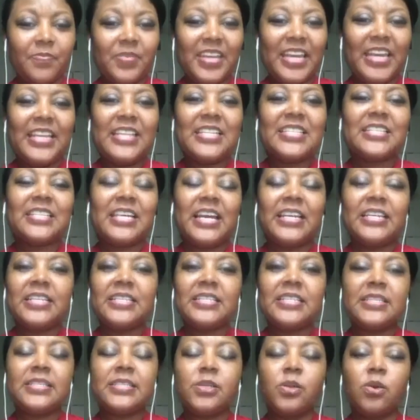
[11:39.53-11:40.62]
And it's not
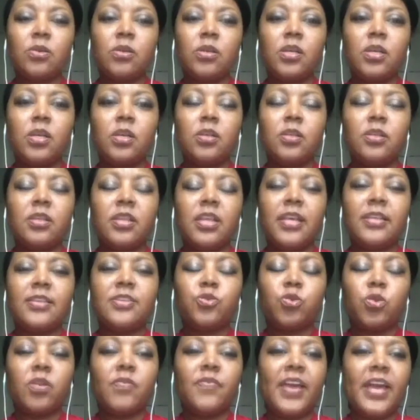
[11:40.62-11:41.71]
necessarily
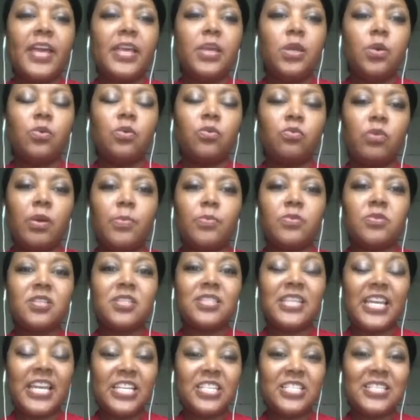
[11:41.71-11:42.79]
sort of that equal
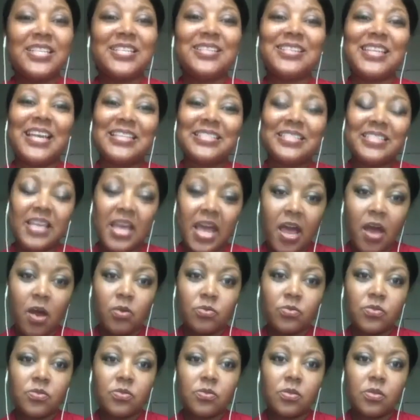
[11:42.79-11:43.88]
representation. That's the
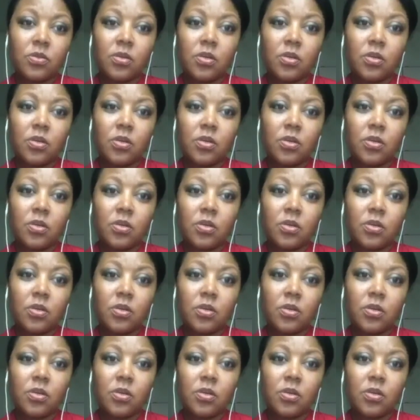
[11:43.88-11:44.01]
House.